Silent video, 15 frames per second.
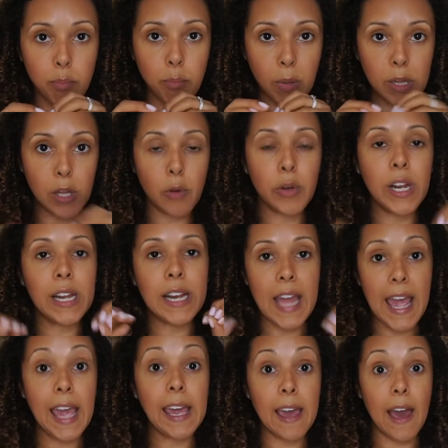
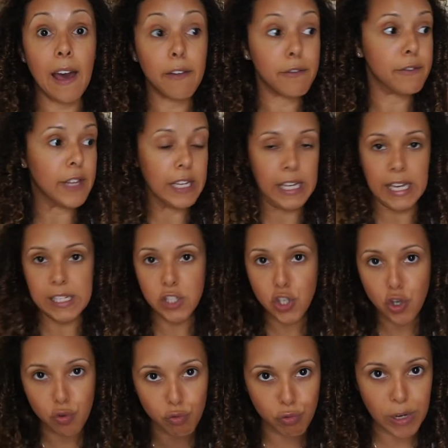bloated AF. Like, it's
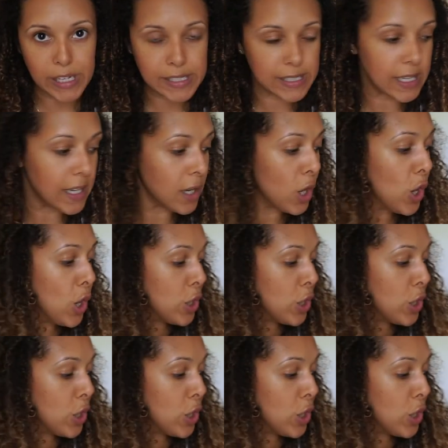crazy.